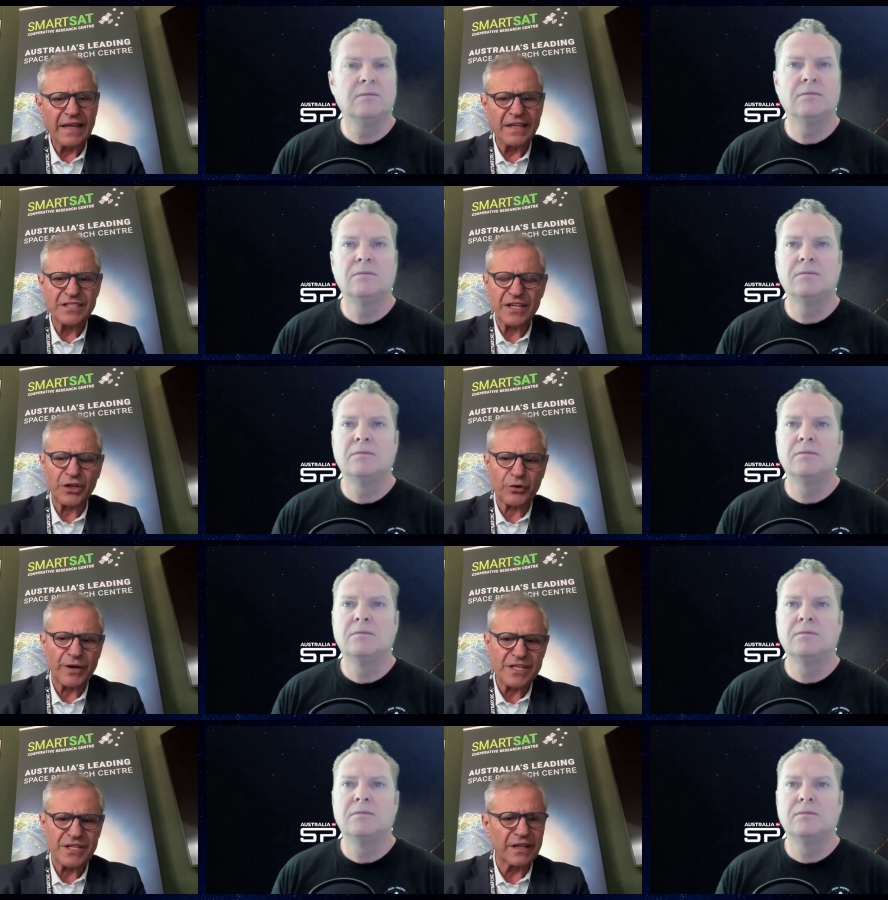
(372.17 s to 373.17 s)
Speaker 1: is
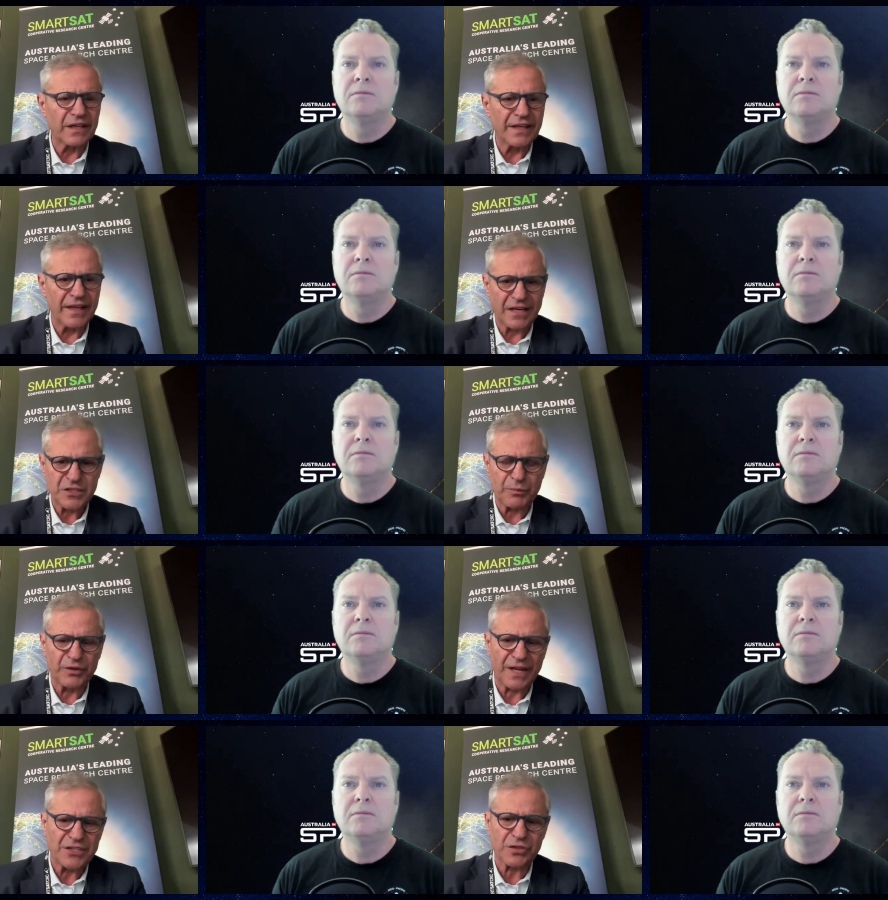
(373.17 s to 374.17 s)
increasingly
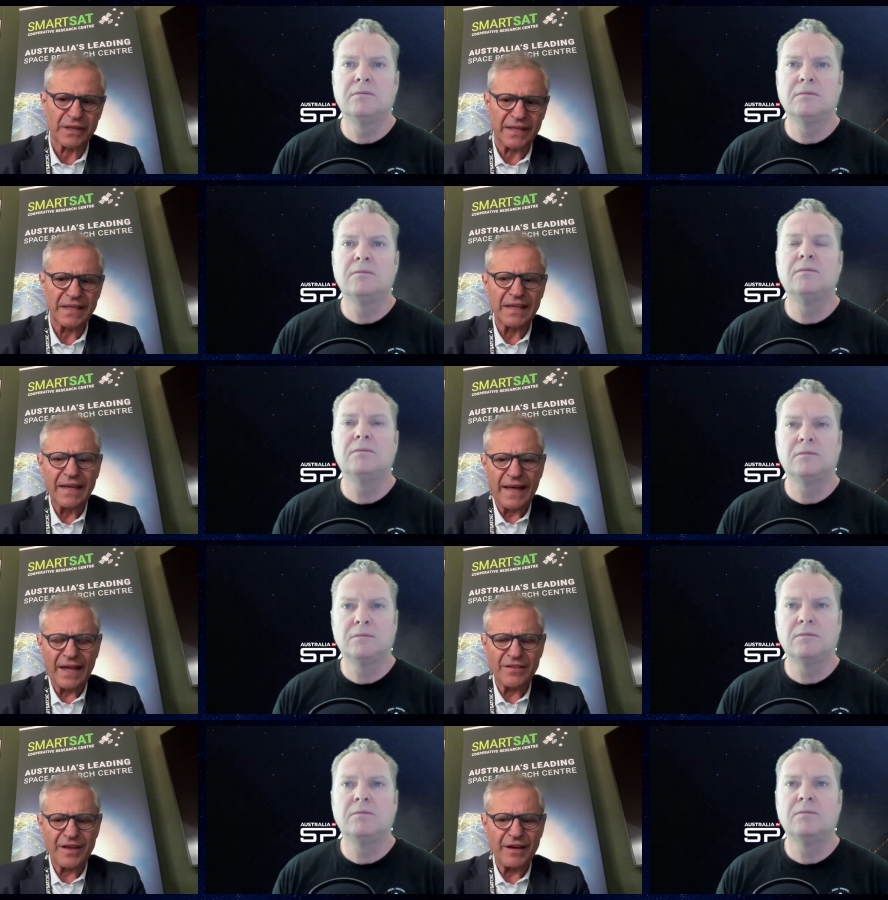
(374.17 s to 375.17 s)
exponentially,
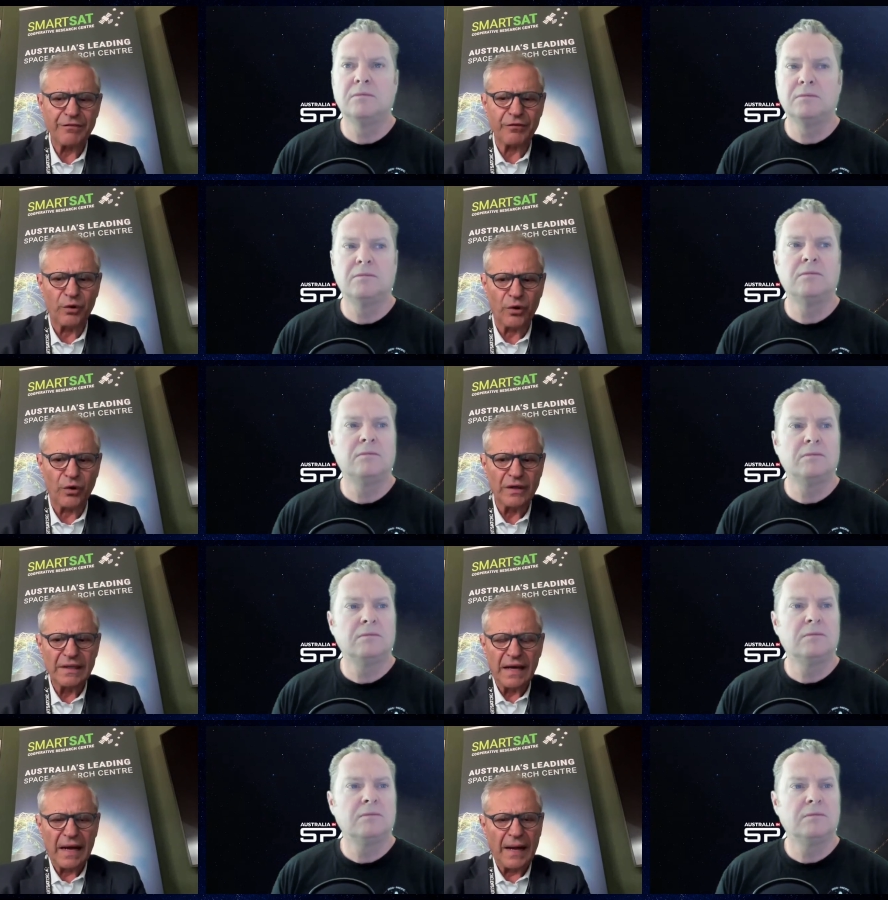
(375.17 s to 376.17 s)
and therefore
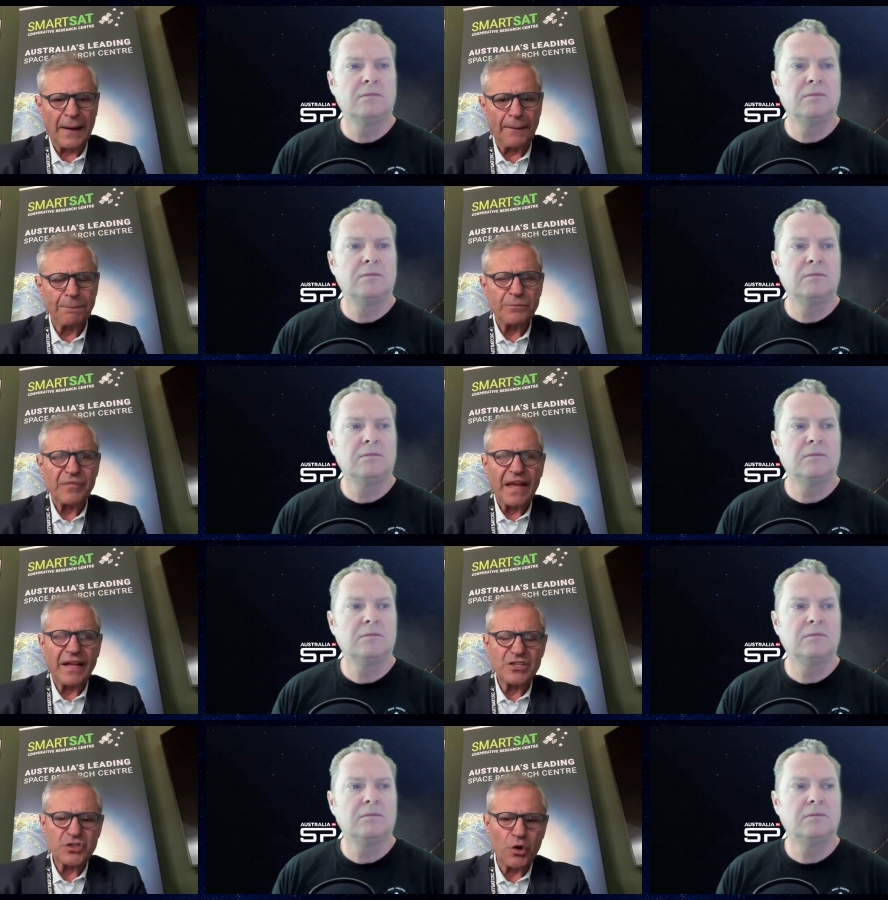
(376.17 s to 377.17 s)
um,
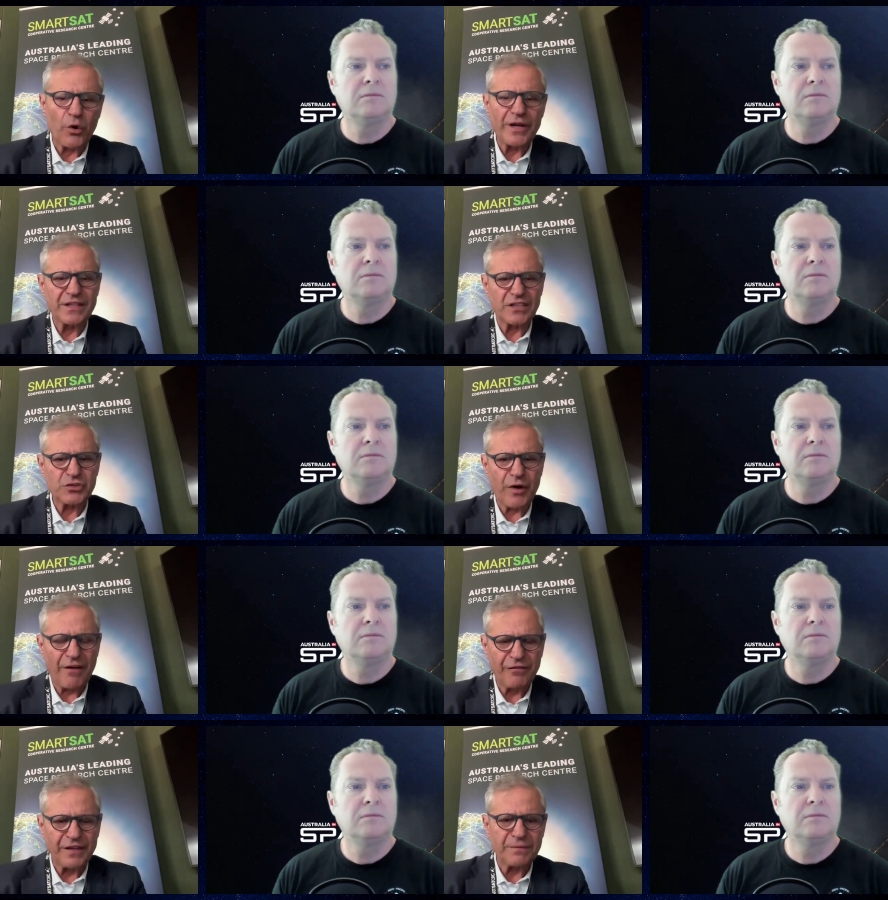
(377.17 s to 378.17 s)
ensuring that
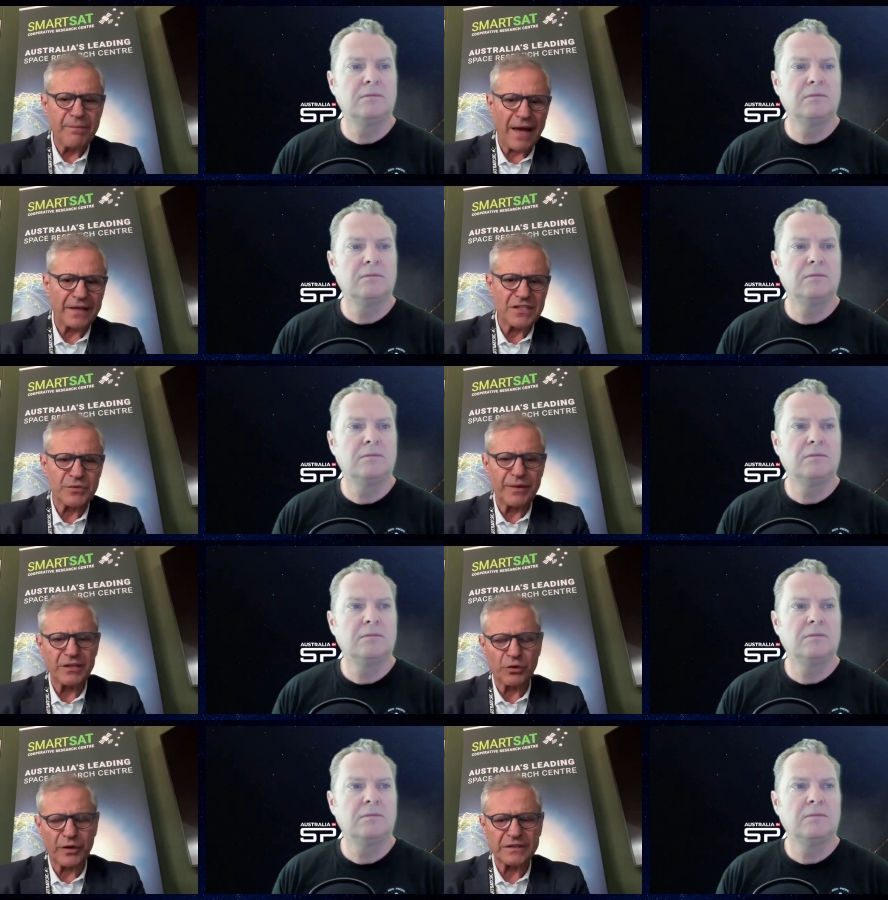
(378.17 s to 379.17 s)
traffic
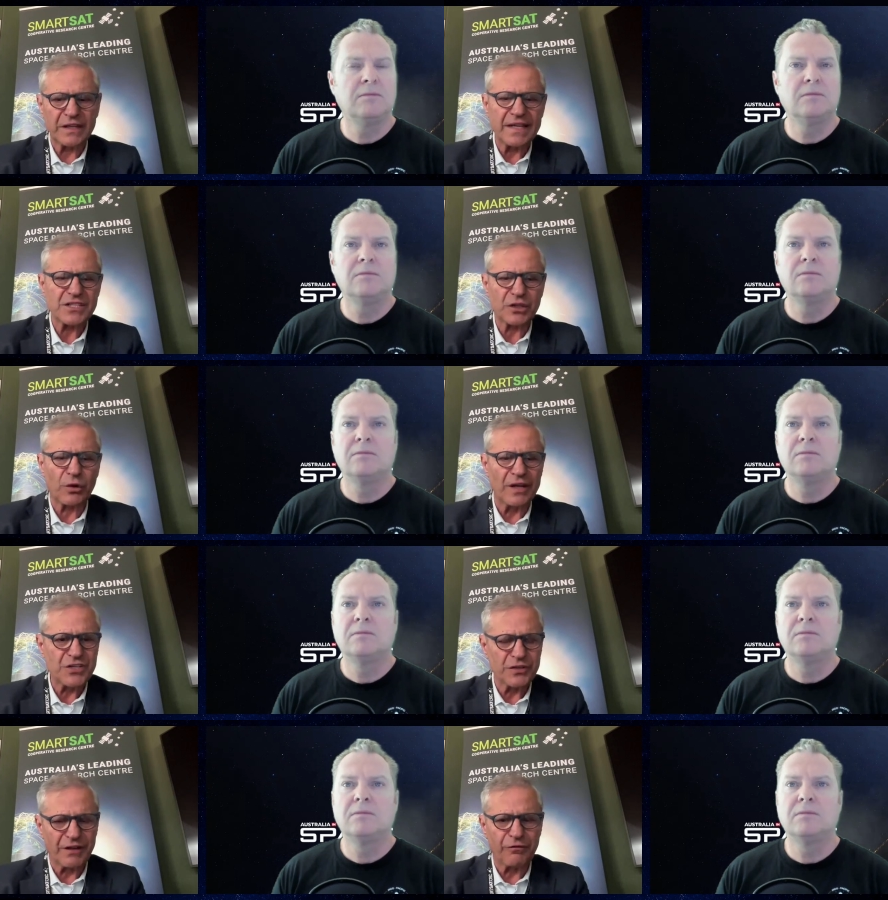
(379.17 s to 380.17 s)
management or at least
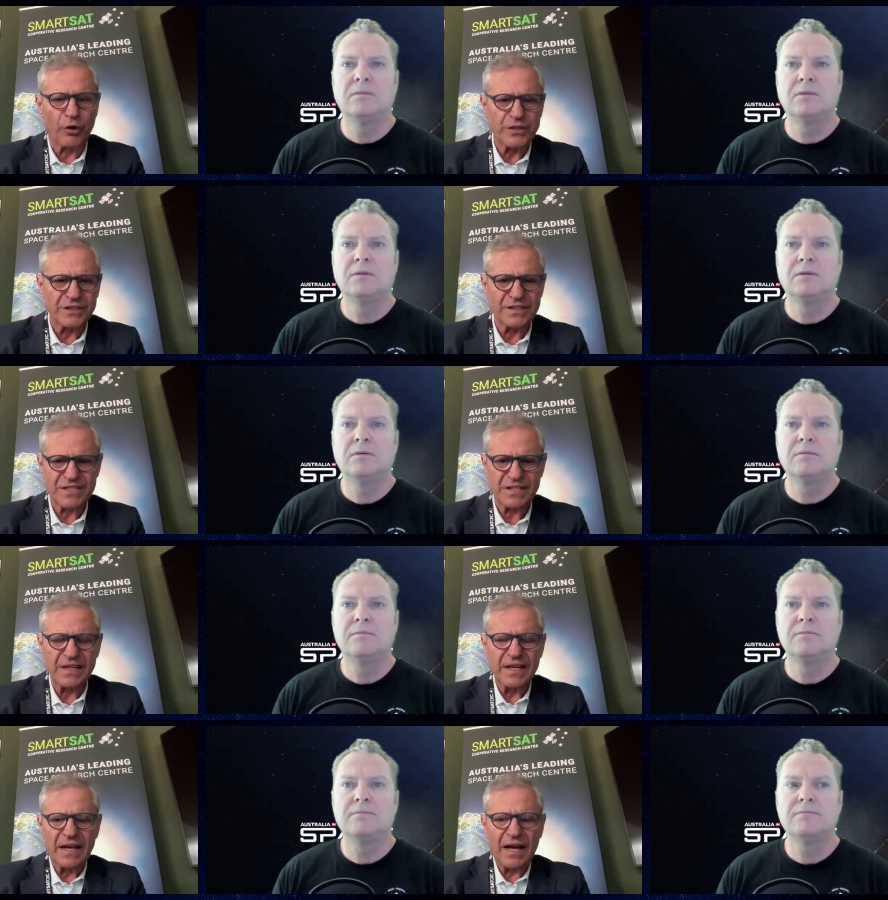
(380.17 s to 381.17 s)
collision avoidance,
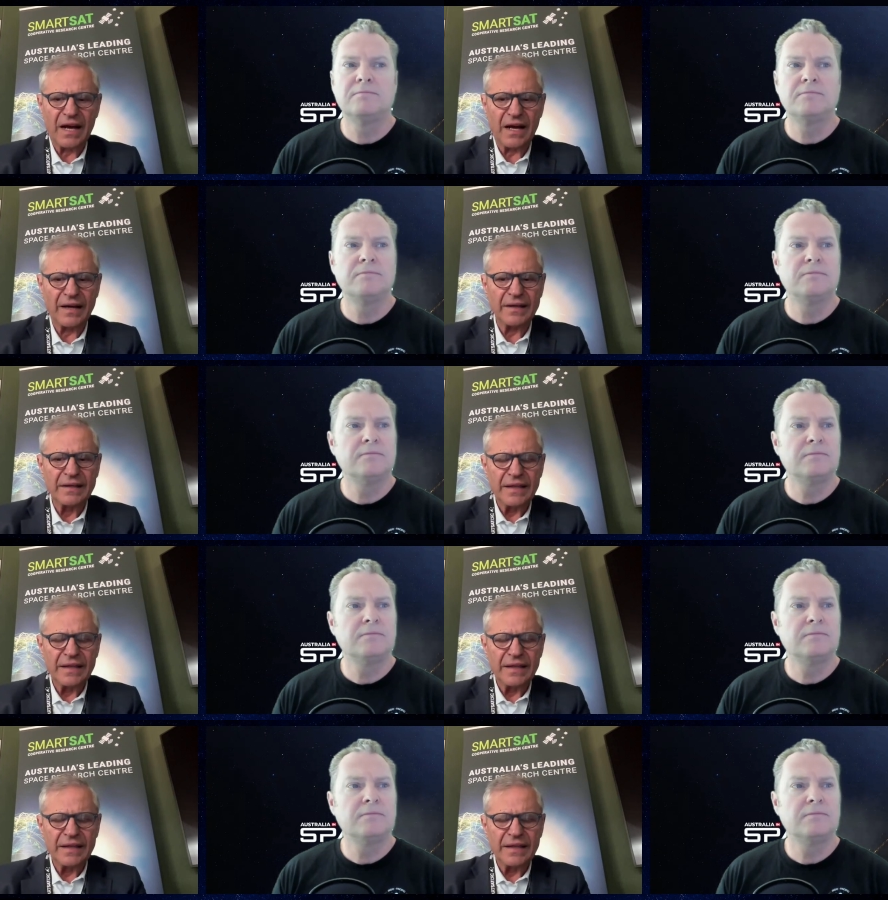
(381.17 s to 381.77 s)
uh,